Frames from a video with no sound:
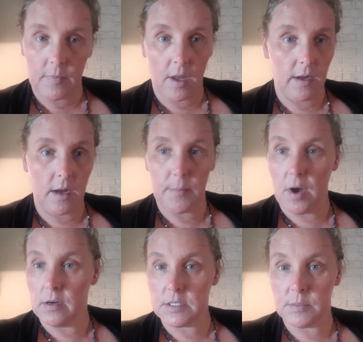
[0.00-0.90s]
I got
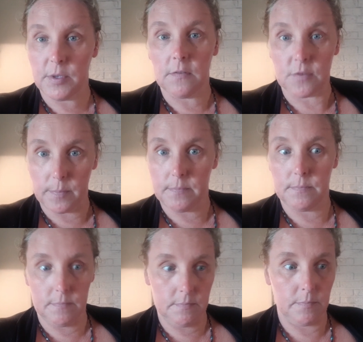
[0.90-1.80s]
boxes built for
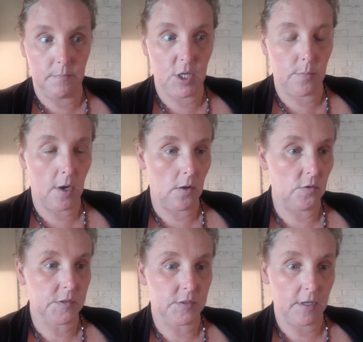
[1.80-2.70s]
beer
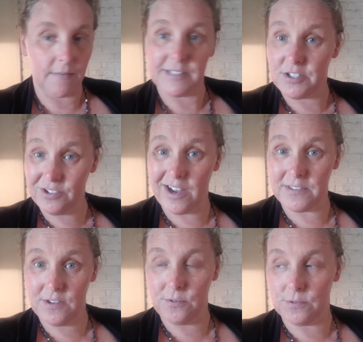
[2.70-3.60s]
bottles and stuff. Still
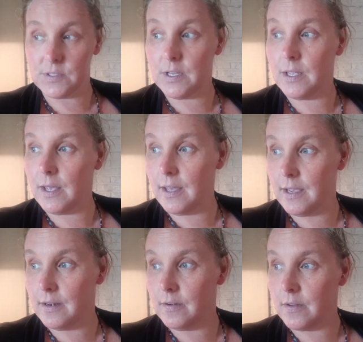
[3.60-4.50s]
got those.
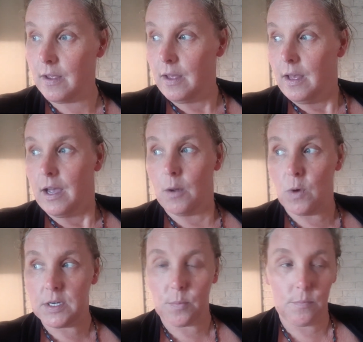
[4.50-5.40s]
And I
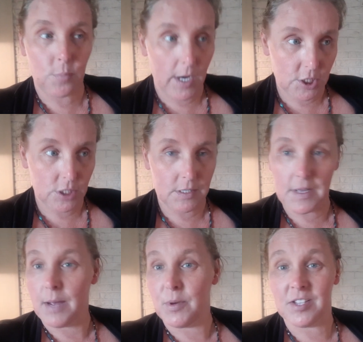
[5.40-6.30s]
wanted to branch into
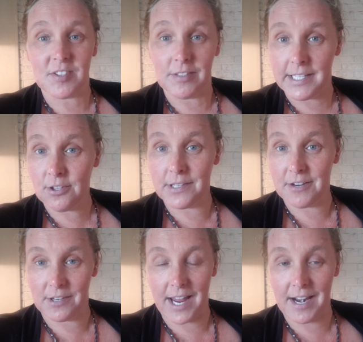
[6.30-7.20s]
that, but it's illegal
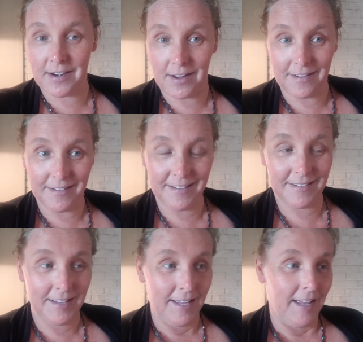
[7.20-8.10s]
here in Canada.
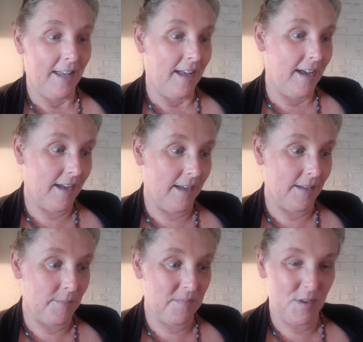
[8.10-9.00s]
Uh,
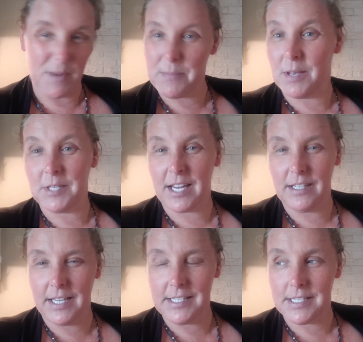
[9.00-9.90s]
you might be able to get a
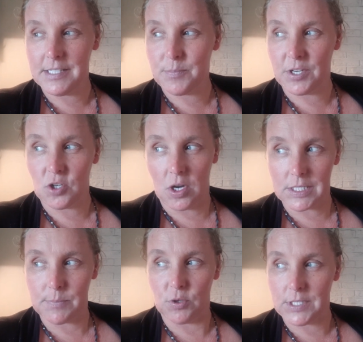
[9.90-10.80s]
license, but you're
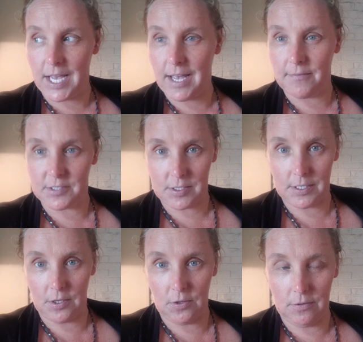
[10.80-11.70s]
not supposed to have a
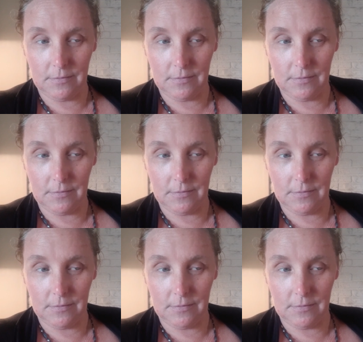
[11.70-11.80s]
still.